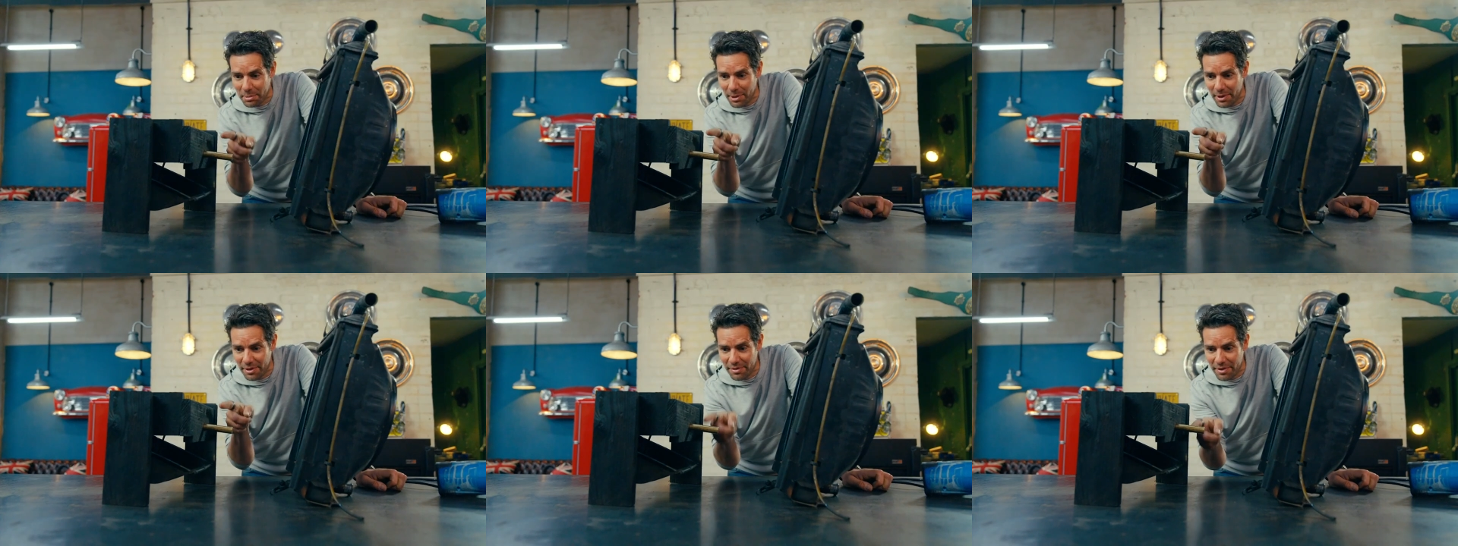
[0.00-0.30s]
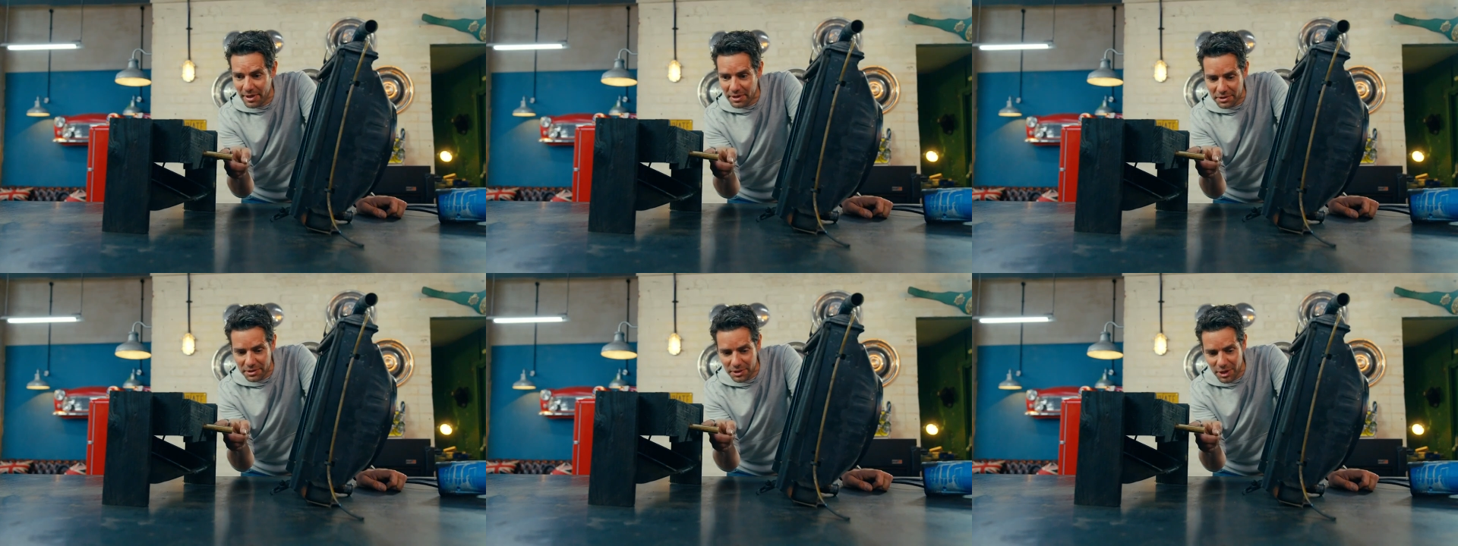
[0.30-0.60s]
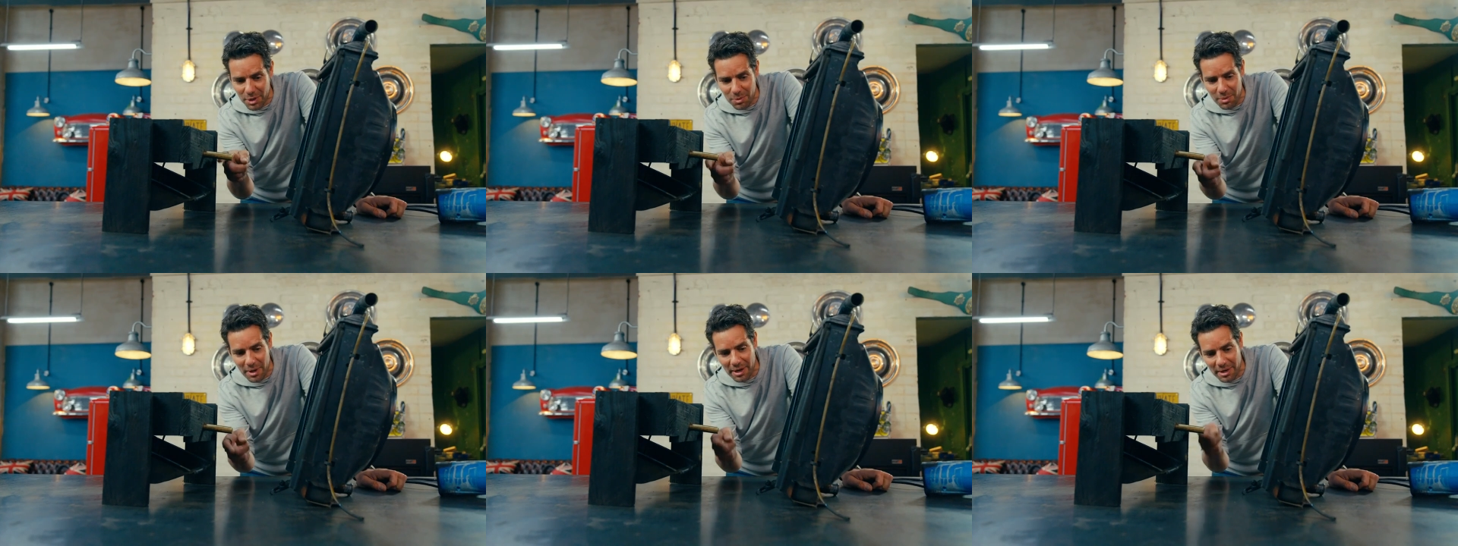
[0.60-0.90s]
is put this
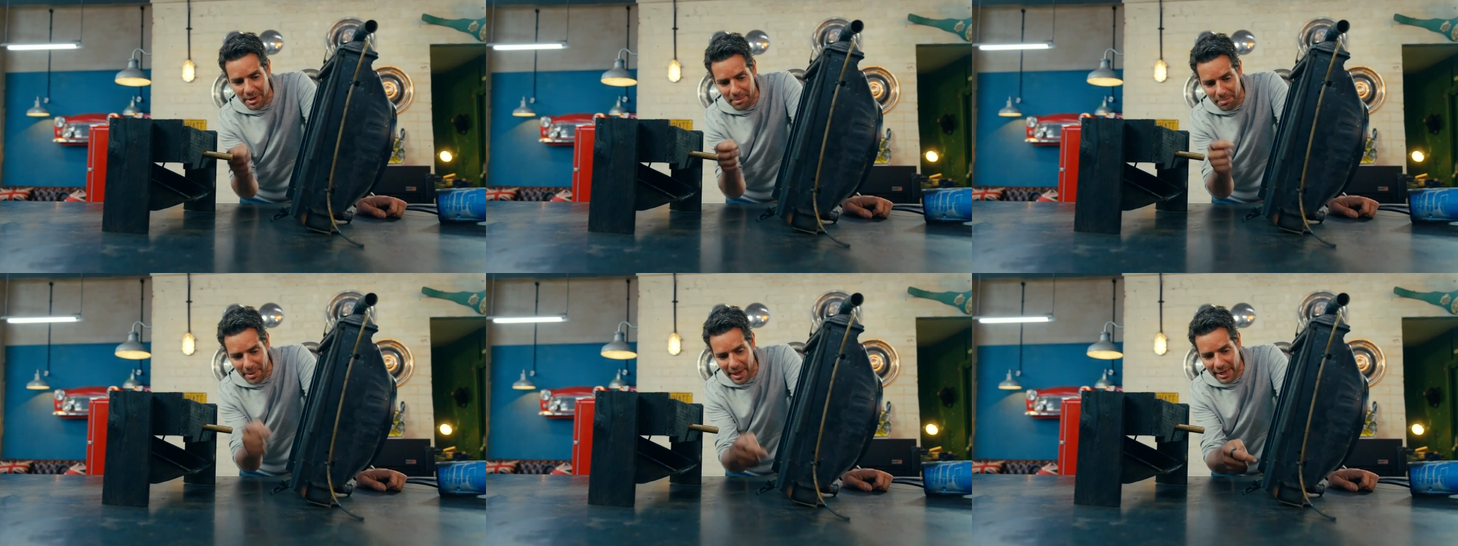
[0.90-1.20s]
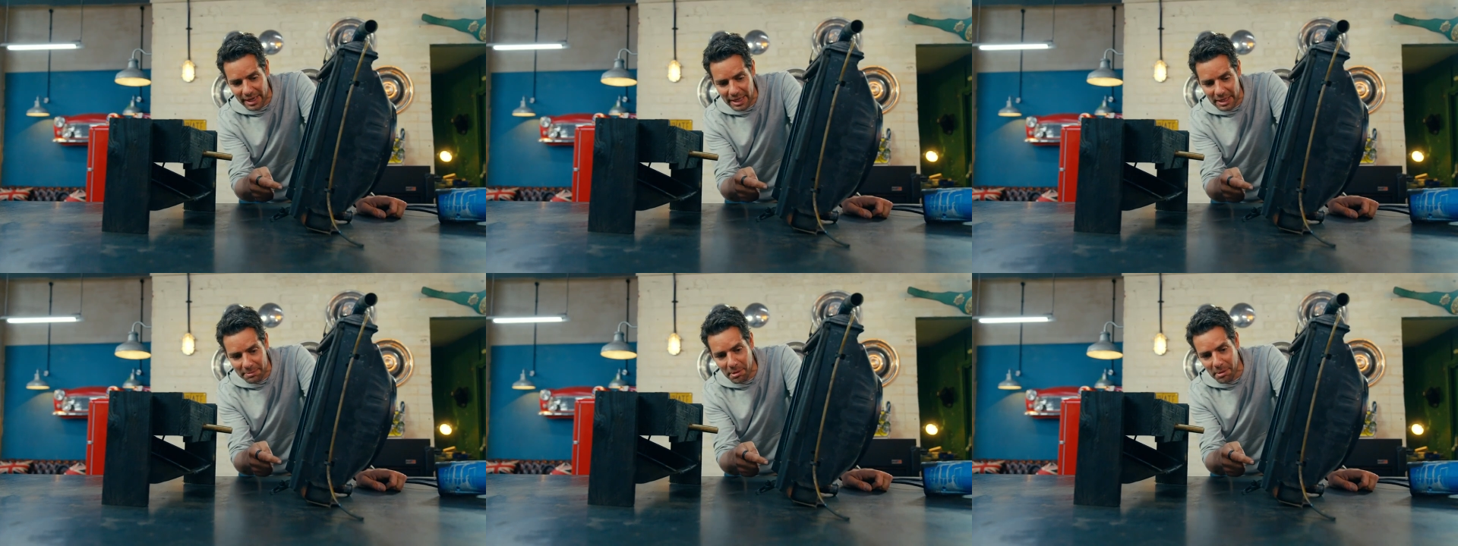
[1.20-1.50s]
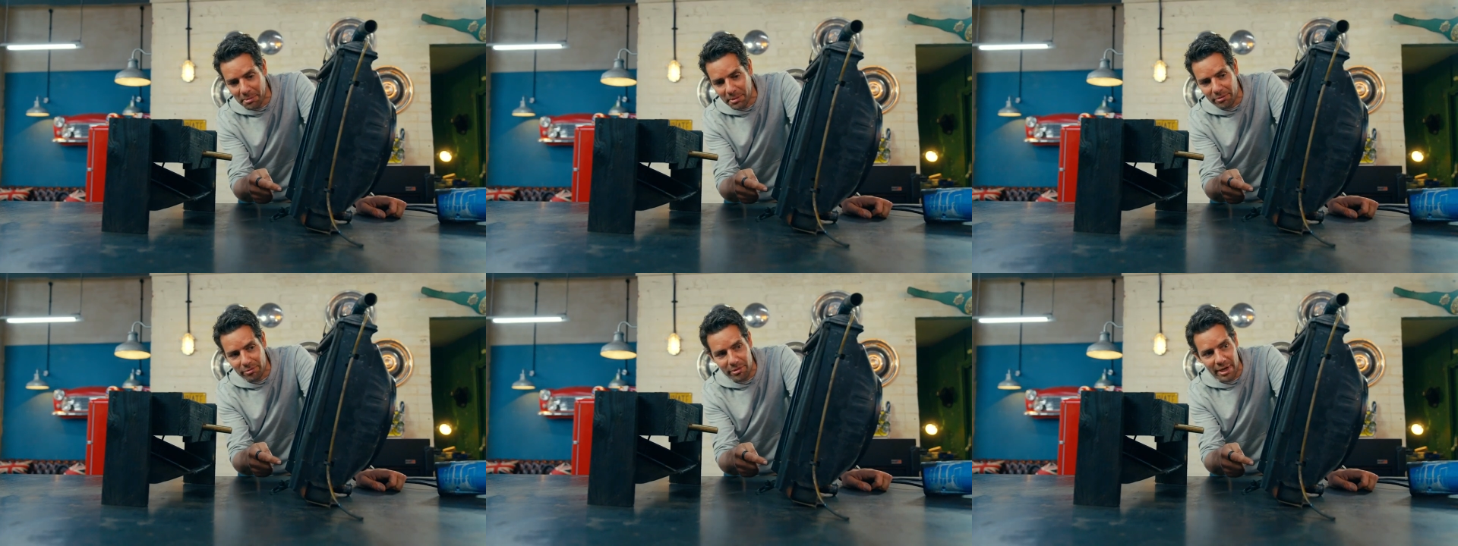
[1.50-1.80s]
new one back in the
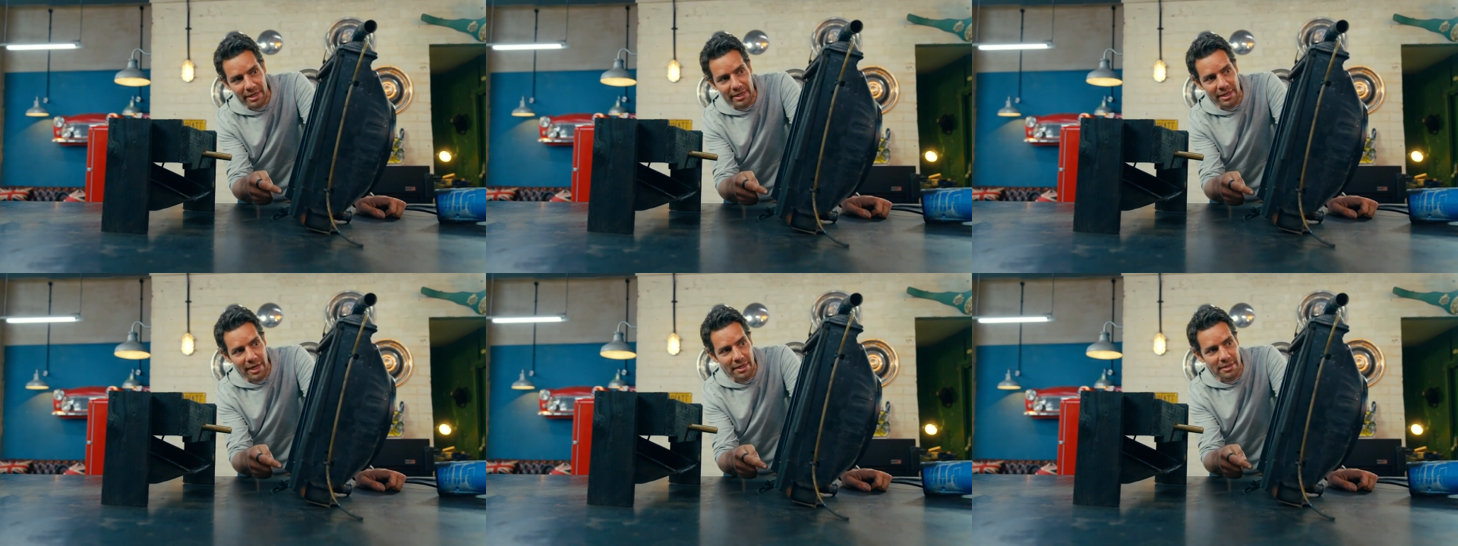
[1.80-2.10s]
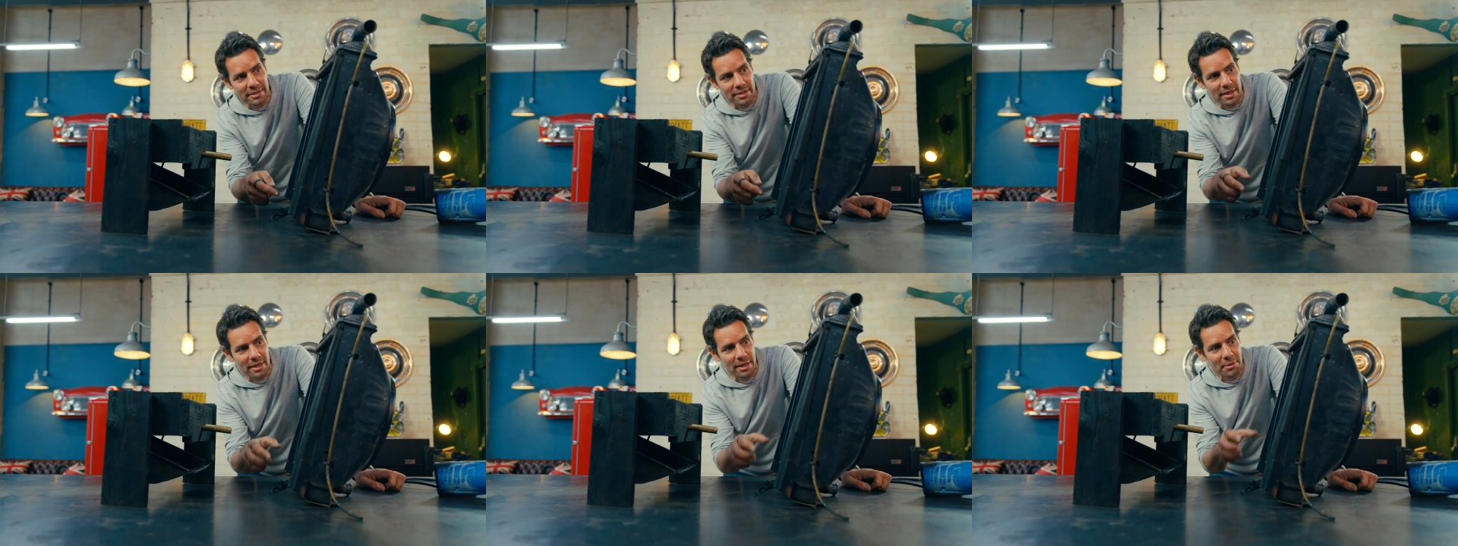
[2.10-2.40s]
bottom of the radiator.